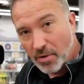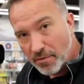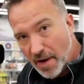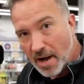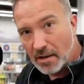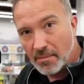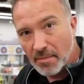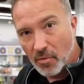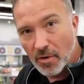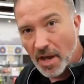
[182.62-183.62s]
profile, a little
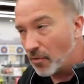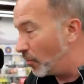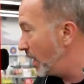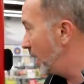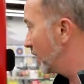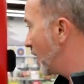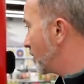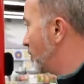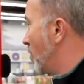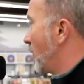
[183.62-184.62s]
bit more of that ring and that
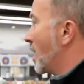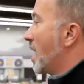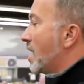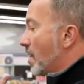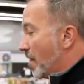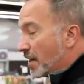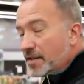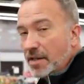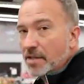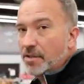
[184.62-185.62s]
char,
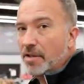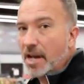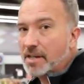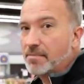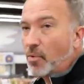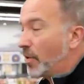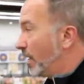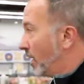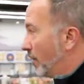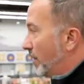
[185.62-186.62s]
this is your next boy
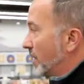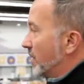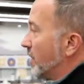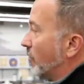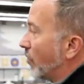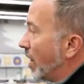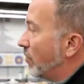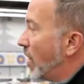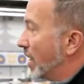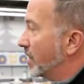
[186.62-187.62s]
up. This is the Red
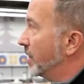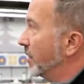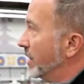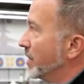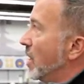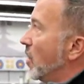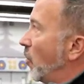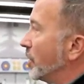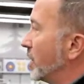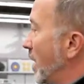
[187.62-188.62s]
Rock series. Once